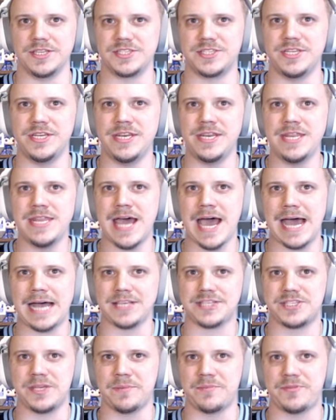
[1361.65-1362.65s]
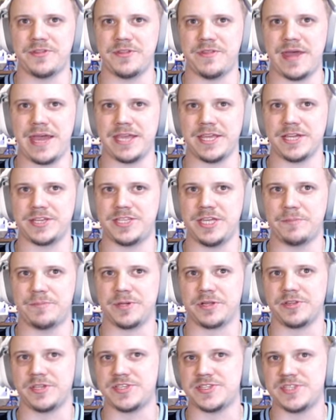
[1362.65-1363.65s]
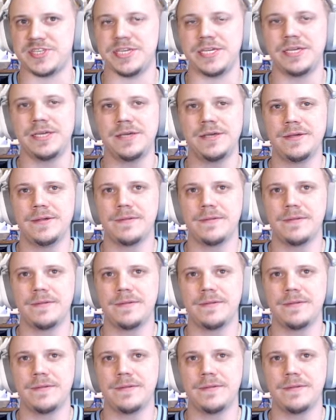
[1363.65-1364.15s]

is not something that you typically see.